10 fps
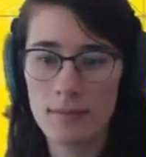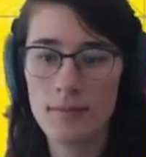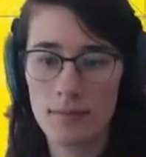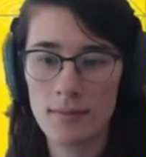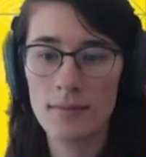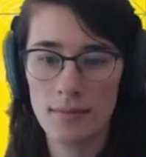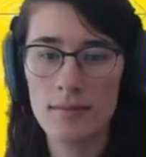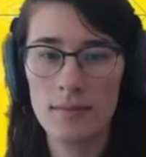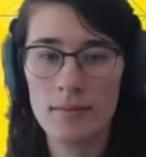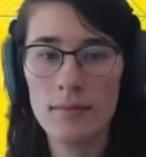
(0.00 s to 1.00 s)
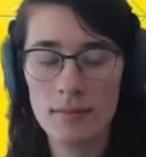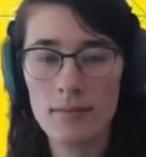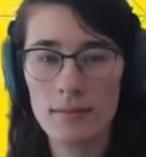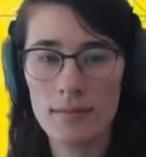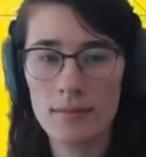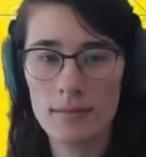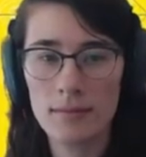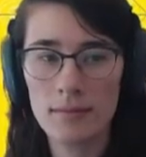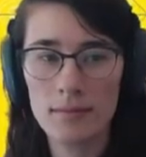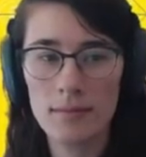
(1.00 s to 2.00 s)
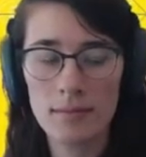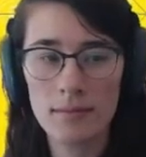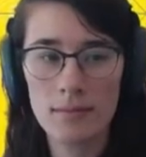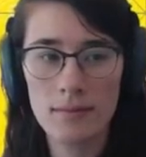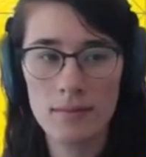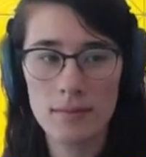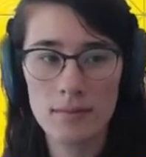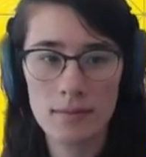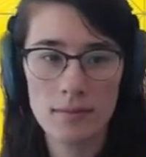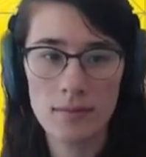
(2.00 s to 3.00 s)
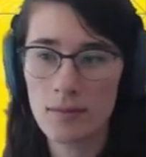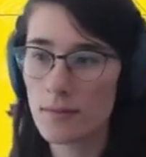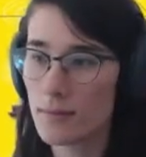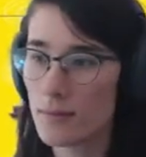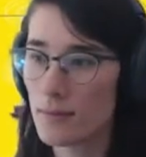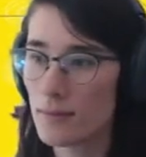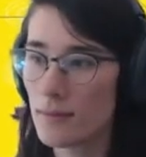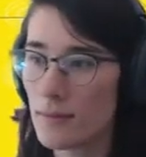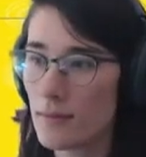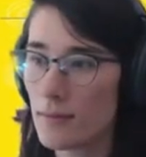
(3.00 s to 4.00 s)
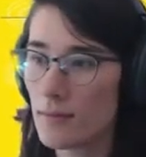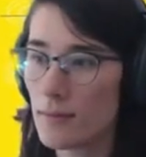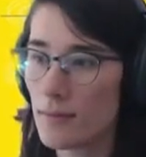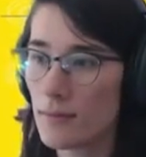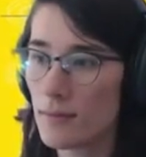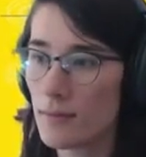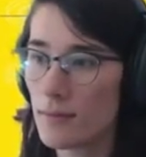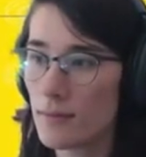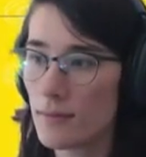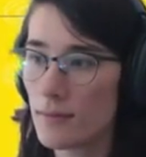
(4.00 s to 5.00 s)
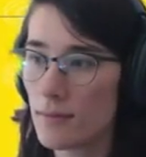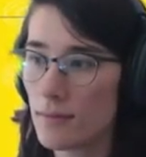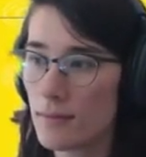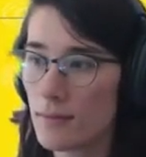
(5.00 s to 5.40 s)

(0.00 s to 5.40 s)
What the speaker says: (not speaking)